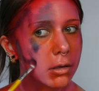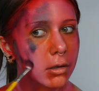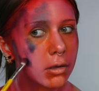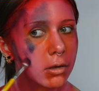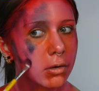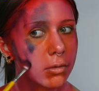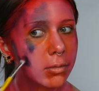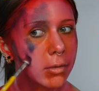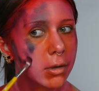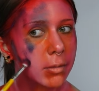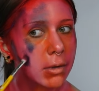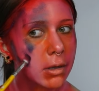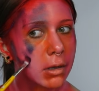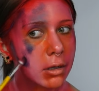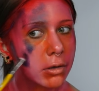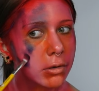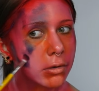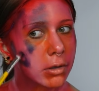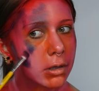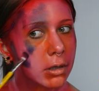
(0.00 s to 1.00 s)
You know, maybe a
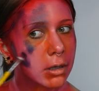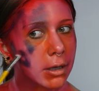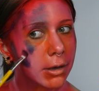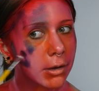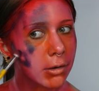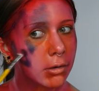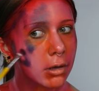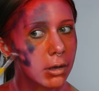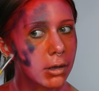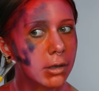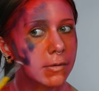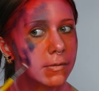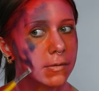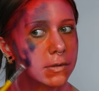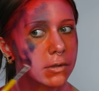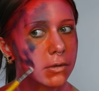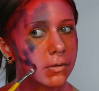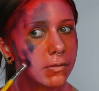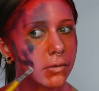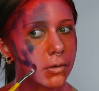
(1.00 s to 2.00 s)
little cloud
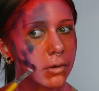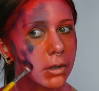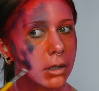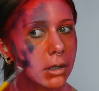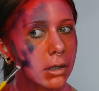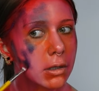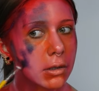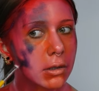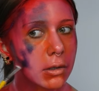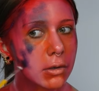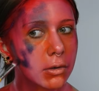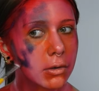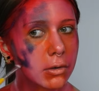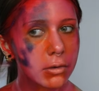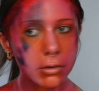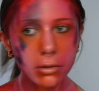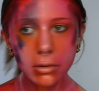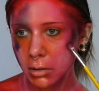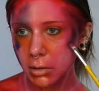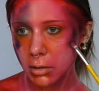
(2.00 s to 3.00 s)
lives over
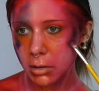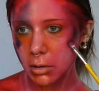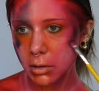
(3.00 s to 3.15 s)
here.